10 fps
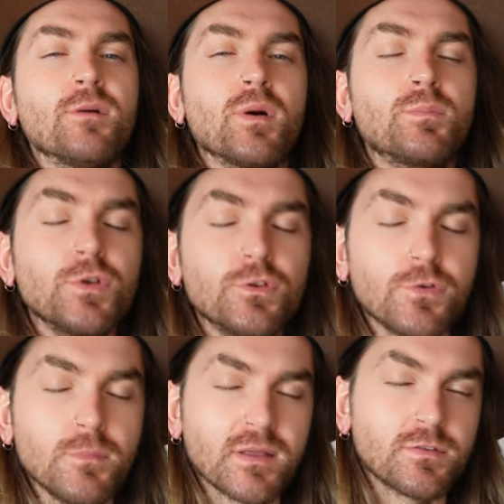up my
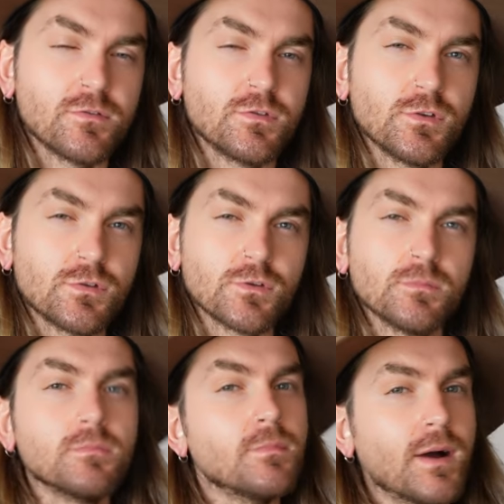beautiful mates of
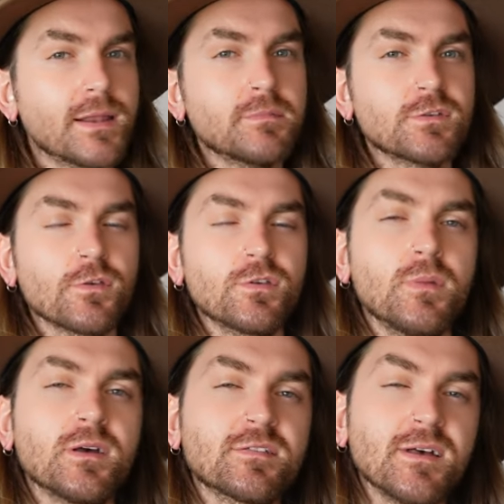YouTube, my name is Aussie
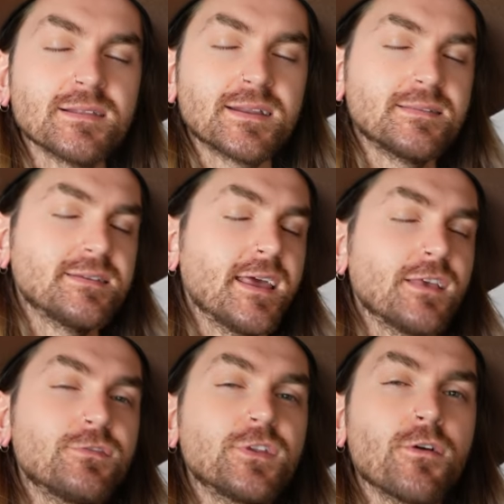Marcel and in
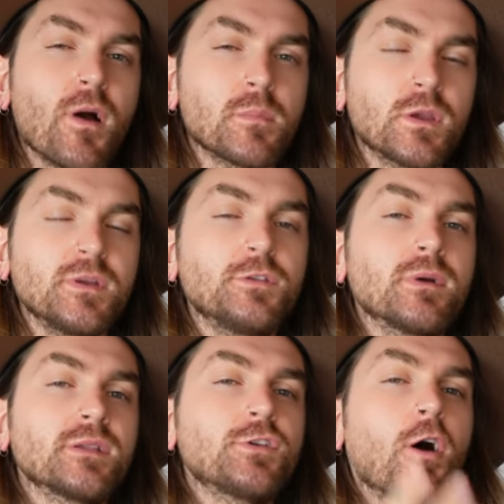today's video I'm going to be
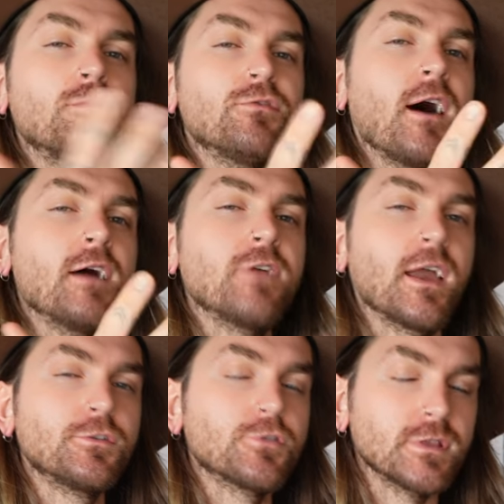doing top 5
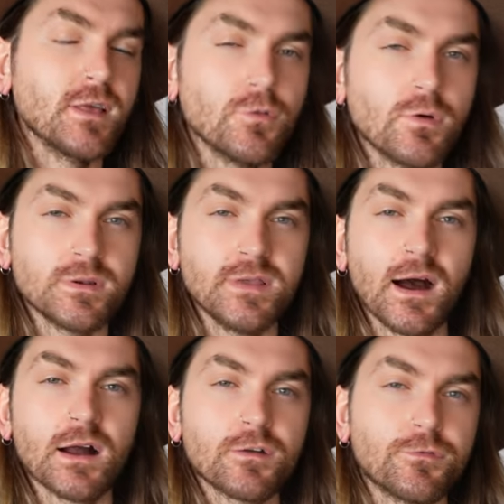entry level
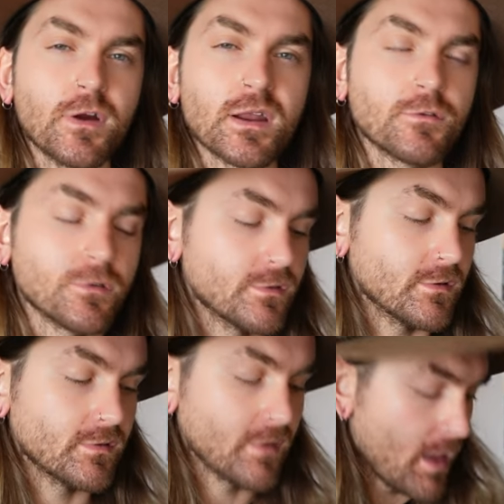dark
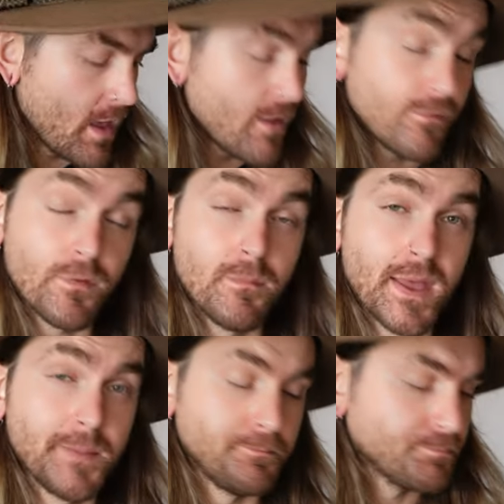fragrances for
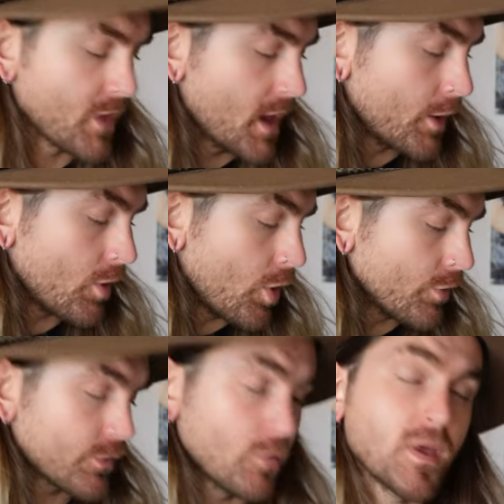men and I'll
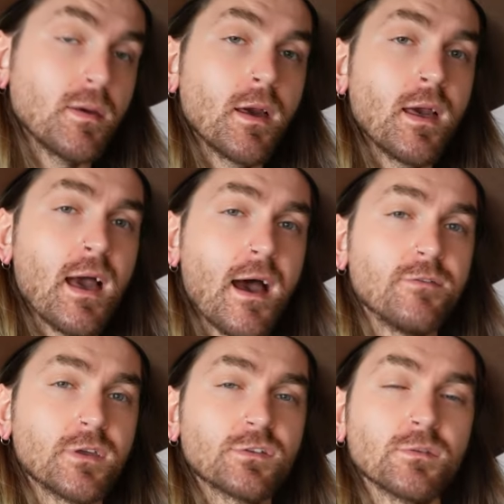also be
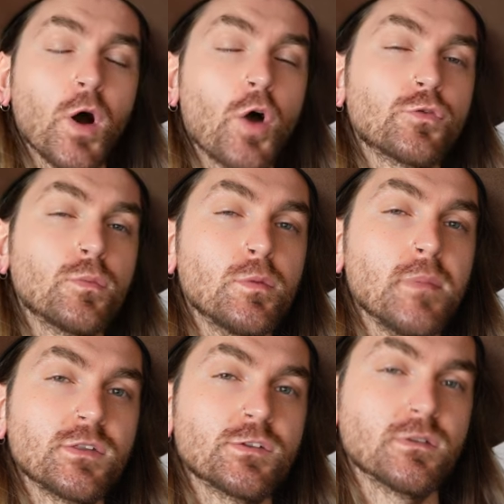having some honourable
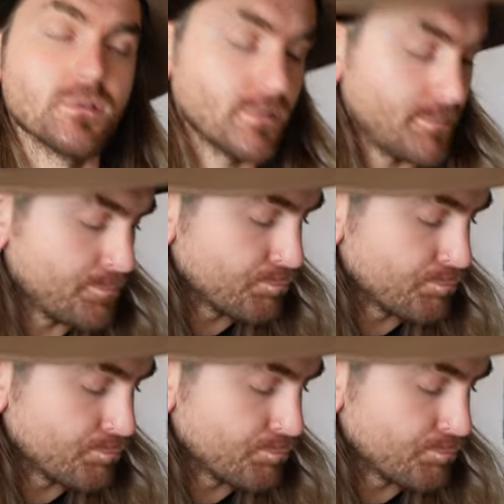mentions.